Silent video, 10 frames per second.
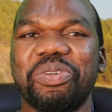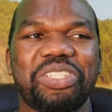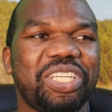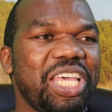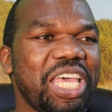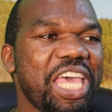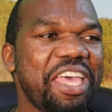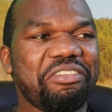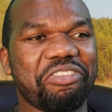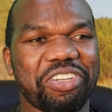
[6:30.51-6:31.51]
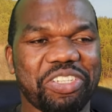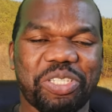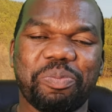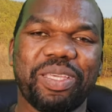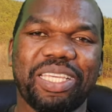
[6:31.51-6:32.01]
want everyone
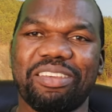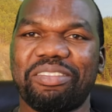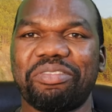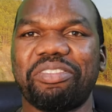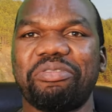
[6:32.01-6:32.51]
to speak